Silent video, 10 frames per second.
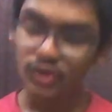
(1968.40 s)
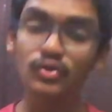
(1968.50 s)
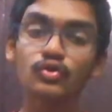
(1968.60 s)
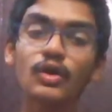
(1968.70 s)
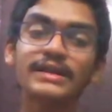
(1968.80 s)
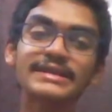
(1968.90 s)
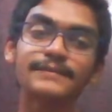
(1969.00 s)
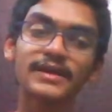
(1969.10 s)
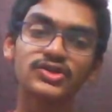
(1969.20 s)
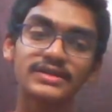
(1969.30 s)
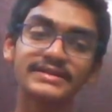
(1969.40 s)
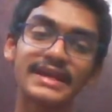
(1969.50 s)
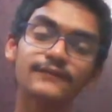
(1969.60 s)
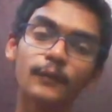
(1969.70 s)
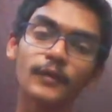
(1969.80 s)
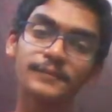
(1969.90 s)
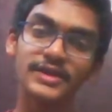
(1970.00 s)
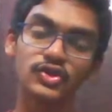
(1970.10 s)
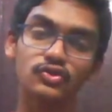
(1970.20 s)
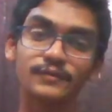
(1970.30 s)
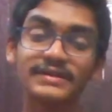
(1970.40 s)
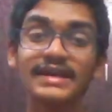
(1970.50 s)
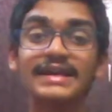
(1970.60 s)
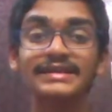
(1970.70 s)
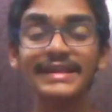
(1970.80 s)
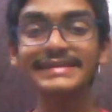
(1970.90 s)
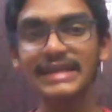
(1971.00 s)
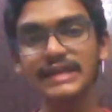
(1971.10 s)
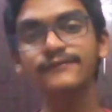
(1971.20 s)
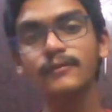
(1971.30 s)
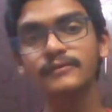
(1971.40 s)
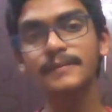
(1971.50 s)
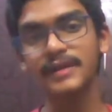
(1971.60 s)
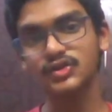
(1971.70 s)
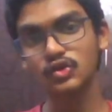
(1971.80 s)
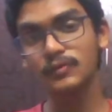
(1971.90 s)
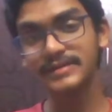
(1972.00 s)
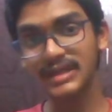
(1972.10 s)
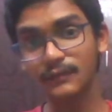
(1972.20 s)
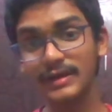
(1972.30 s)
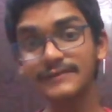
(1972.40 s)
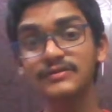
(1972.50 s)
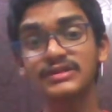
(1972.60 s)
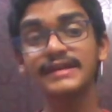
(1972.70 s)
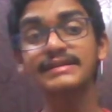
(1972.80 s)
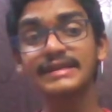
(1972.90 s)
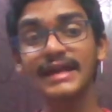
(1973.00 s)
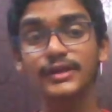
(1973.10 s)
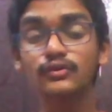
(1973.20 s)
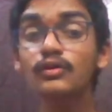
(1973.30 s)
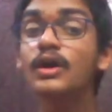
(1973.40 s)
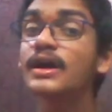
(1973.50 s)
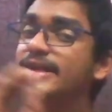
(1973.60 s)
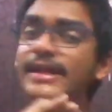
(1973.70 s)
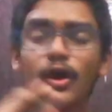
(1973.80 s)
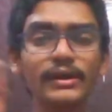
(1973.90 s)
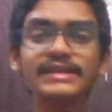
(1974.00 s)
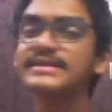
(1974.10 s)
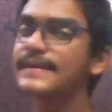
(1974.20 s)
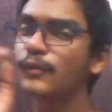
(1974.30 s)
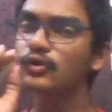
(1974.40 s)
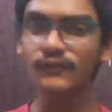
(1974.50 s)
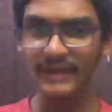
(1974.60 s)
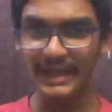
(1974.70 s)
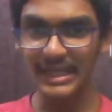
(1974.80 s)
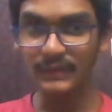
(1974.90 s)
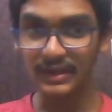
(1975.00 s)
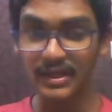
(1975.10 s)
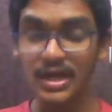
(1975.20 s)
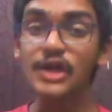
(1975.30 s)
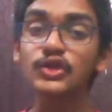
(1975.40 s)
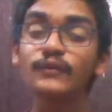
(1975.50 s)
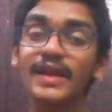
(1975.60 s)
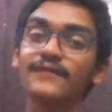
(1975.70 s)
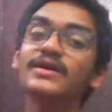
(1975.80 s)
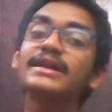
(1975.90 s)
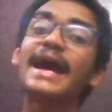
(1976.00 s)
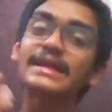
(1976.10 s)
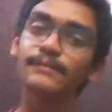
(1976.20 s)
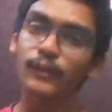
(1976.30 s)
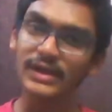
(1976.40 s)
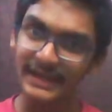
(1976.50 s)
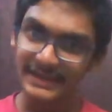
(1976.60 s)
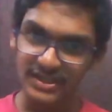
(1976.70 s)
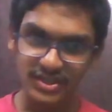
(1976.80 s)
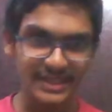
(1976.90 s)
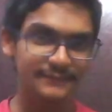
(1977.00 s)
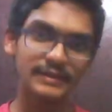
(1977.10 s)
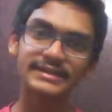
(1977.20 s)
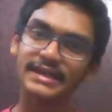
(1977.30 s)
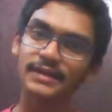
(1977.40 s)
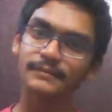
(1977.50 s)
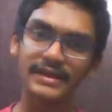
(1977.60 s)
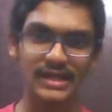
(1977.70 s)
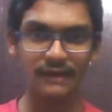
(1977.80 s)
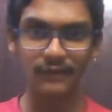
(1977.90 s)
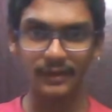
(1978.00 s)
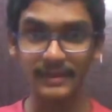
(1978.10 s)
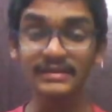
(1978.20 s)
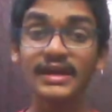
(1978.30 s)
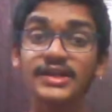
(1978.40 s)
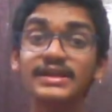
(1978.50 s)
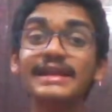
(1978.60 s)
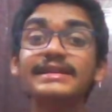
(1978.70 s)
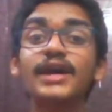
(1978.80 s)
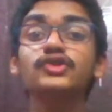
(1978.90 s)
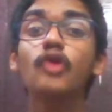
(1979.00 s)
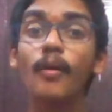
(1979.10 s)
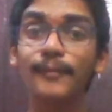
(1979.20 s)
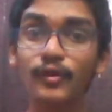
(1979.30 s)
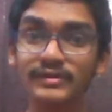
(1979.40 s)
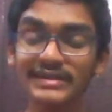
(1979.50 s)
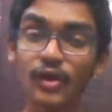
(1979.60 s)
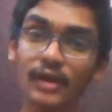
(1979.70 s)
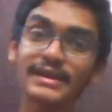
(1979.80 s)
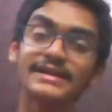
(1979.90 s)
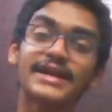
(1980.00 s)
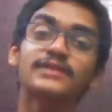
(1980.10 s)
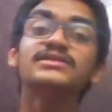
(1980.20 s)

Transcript: So who are these second form of pressure groups? These second form of the pressure groups are the ones which they're not in support of anyone. So whenever an important decision is being taken by the government, they'll try to oppose it or they'll try to